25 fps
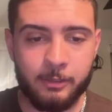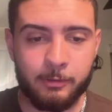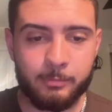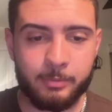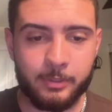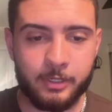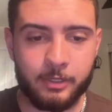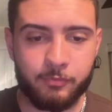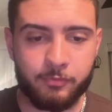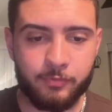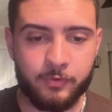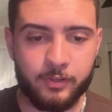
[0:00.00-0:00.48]

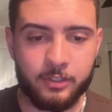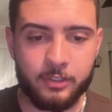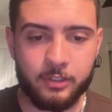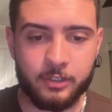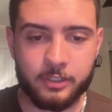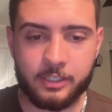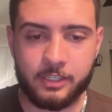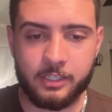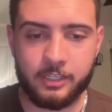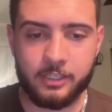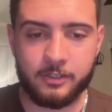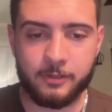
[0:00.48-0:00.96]
But if we
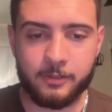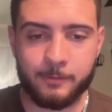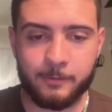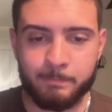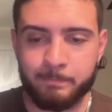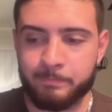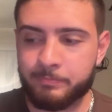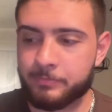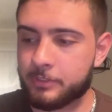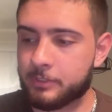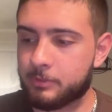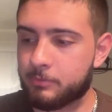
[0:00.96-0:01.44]
look here,
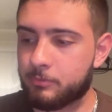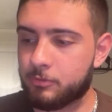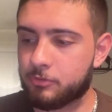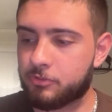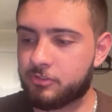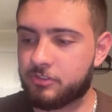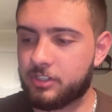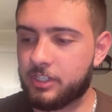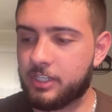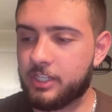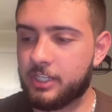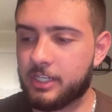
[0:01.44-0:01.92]
we'll
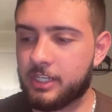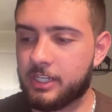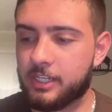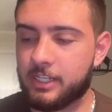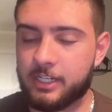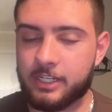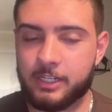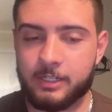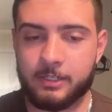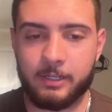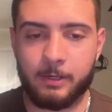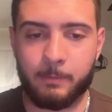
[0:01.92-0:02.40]
see
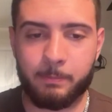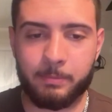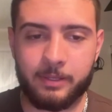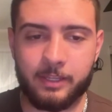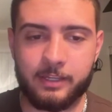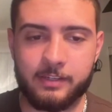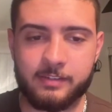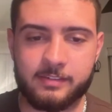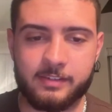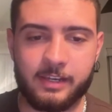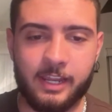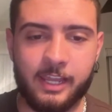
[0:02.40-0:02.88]
in a
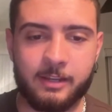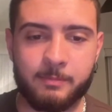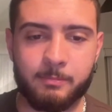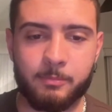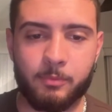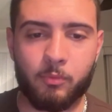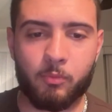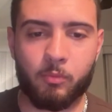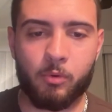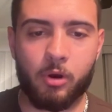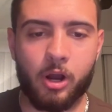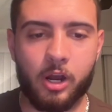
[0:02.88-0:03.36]
place like
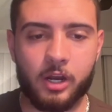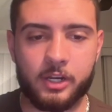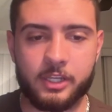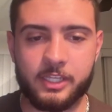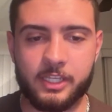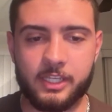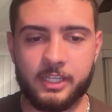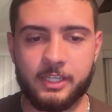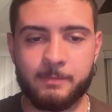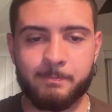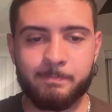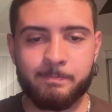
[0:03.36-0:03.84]

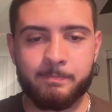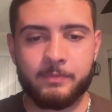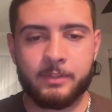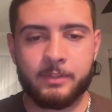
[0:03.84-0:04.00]
Milwaukee,